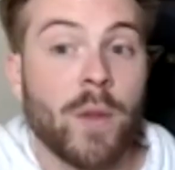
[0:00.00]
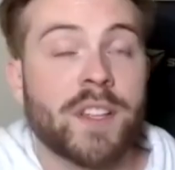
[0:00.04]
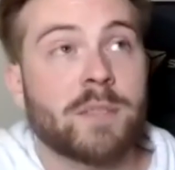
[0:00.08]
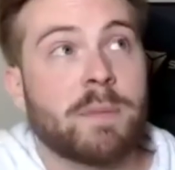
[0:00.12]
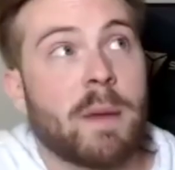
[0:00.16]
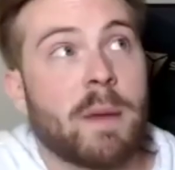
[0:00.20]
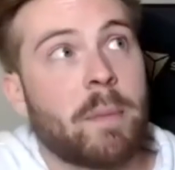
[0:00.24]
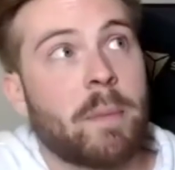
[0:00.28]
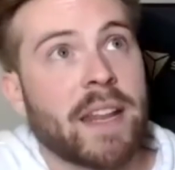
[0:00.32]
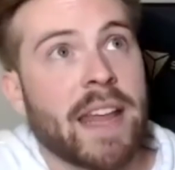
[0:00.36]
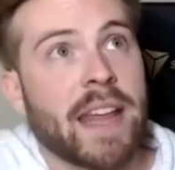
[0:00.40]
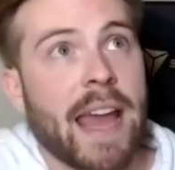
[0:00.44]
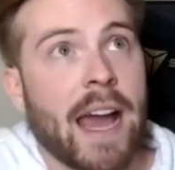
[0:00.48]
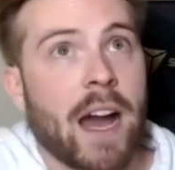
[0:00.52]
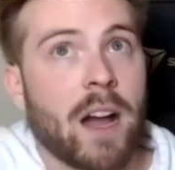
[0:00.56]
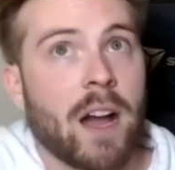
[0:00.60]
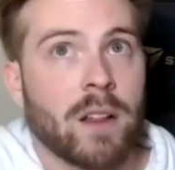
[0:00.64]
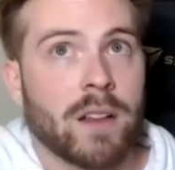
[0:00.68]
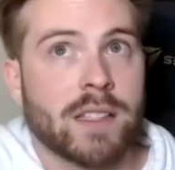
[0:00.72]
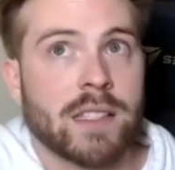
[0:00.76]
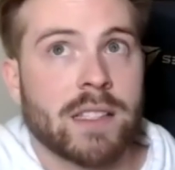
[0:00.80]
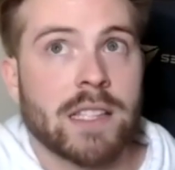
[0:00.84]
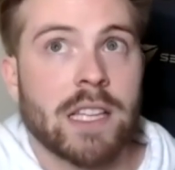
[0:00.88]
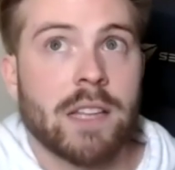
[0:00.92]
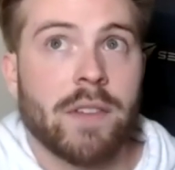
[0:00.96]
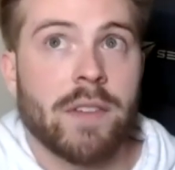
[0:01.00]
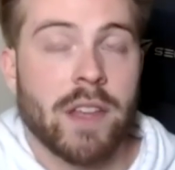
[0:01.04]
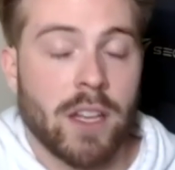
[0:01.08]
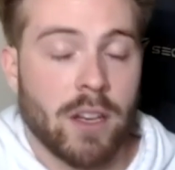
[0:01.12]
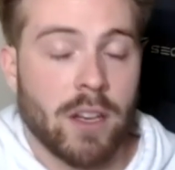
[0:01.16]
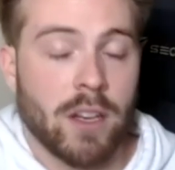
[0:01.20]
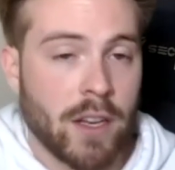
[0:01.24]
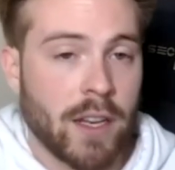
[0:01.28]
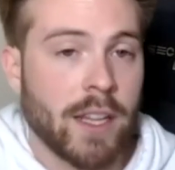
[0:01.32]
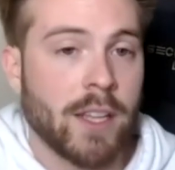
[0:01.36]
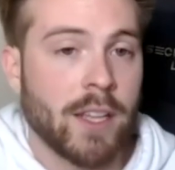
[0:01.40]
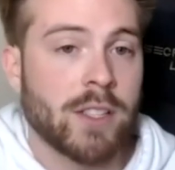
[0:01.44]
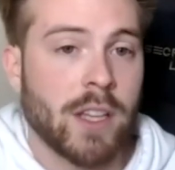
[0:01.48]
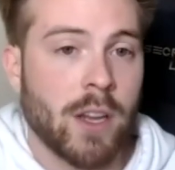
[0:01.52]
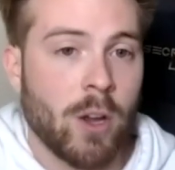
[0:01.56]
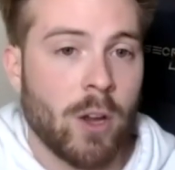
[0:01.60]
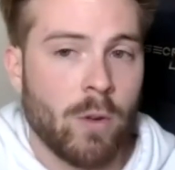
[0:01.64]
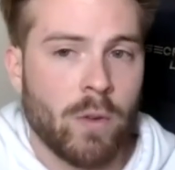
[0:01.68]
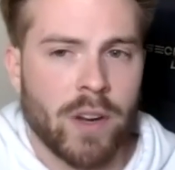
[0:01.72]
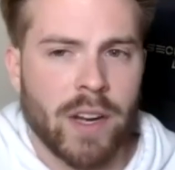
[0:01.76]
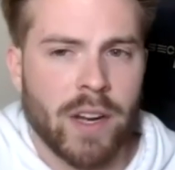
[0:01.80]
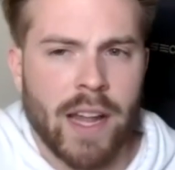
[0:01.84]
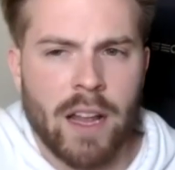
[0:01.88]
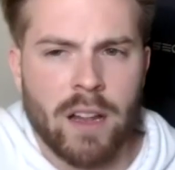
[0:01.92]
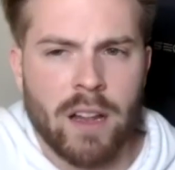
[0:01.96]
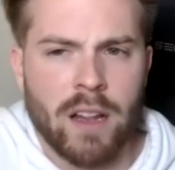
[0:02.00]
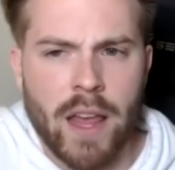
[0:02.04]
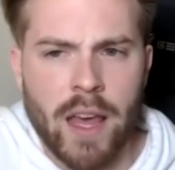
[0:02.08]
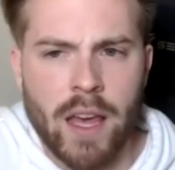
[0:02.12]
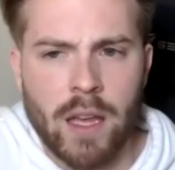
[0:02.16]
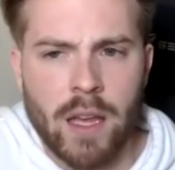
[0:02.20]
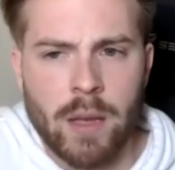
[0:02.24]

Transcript: buddy Alex Livian, and he's an over in LA.